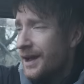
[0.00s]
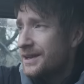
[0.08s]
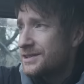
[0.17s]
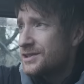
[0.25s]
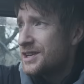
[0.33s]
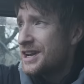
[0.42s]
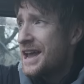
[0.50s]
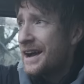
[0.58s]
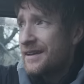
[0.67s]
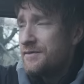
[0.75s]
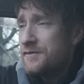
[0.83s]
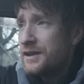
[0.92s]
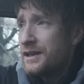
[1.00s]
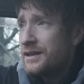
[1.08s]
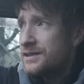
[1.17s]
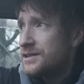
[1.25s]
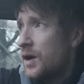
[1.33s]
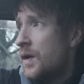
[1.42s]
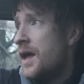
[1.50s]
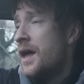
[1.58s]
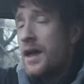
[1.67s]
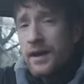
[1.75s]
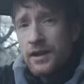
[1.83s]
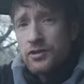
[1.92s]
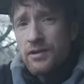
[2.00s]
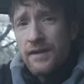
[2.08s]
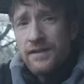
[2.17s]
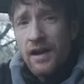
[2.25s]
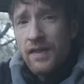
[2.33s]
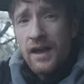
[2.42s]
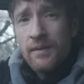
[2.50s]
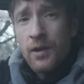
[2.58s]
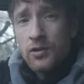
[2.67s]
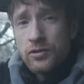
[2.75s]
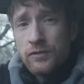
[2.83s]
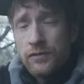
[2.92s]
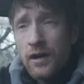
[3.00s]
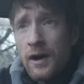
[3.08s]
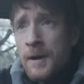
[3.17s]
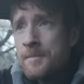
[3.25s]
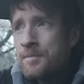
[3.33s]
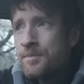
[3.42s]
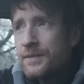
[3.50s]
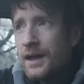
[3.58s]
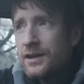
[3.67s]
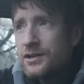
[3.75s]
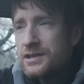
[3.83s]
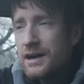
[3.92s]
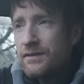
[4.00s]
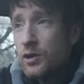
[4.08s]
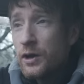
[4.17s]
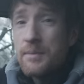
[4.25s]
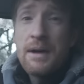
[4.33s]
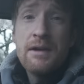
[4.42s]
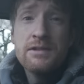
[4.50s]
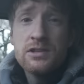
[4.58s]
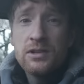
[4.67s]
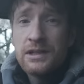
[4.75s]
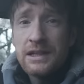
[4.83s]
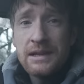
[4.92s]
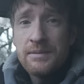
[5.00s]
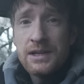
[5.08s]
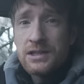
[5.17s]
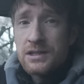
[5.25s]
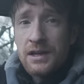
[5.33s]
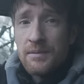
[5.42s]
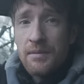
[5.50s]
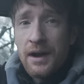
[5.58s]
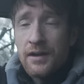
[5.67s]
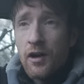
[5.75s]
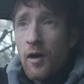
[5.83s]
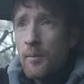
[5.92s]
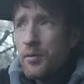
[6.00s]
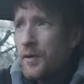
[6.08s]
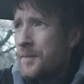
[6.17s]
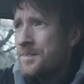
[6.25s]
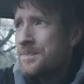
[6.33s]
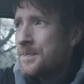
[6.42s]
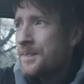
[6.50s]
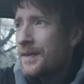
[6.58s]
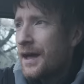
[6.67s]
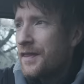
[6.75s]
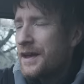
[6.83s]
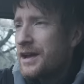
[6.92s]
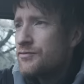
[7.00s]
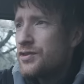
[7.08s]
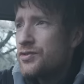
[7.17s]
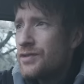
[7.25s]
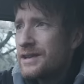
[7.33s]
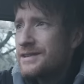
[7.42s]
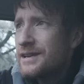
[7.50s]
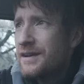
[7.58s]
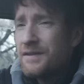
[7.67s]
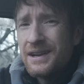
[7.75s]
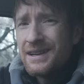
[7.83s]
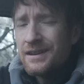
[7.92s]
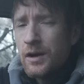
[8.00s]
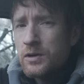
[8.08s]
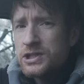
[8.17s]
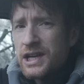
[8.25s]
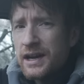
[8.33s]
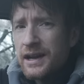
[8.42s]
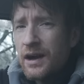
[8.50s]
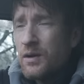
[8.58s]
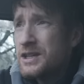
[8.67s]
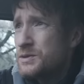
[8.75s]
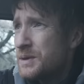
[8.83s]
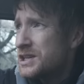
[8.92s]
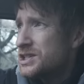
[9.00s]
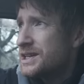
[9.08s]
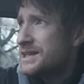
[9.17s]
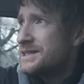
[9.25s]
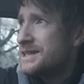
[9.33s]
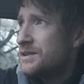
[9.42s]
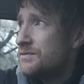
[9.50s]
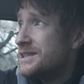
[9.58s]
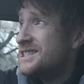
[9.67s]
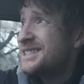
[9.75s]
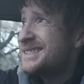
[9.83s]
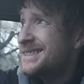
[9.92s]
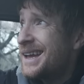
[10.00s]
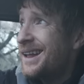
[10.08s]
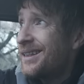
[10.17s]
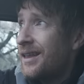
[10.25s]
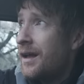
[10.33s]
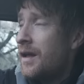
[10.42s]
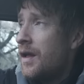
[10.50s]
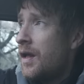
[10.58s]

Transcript: It's just a nagging feeling. So I'm going to drive down there, not too far, and just have a look. It may result in an image, it might not, but I think I'd regret it if I didn't go and check it out, especially considering still